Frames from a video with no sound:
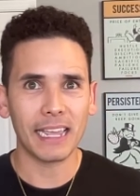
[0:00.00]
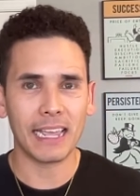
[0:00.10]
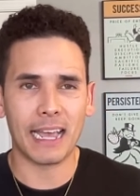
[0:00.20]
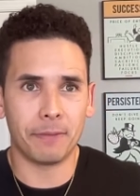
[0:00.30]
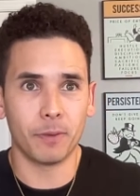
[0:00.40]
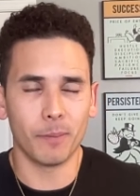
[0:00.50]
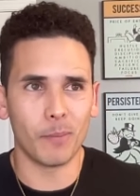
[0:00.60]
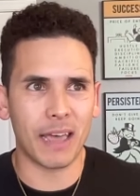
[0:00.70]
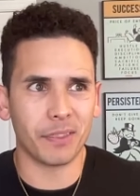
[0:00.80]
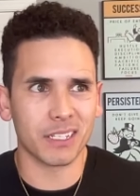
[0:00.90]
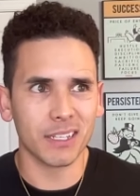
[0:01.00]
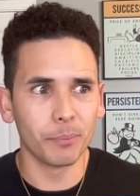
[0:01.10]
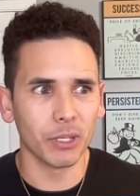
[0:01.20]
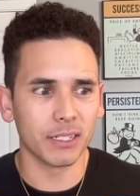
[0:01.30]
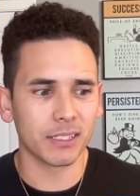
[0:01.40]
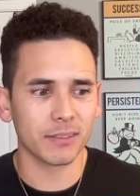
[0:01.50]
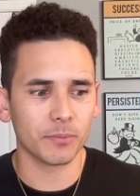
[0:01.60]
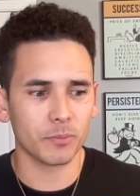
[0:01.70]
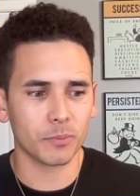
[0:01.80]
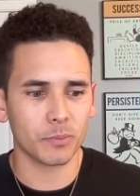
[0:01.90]
at, at the simplest
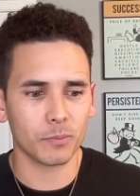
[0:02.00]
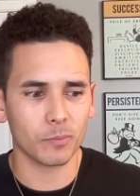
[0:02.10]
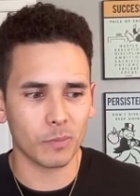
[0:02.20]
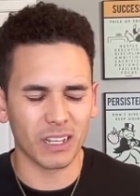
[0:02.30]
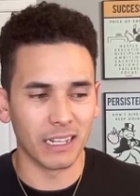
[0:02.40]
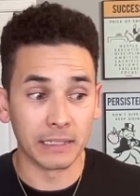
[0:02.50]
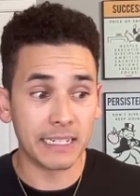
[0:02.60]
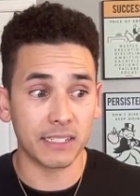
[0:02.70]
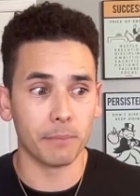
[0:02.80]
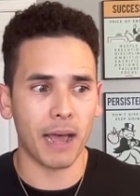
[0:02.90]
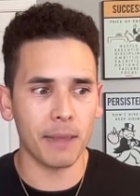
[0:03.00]
at least in my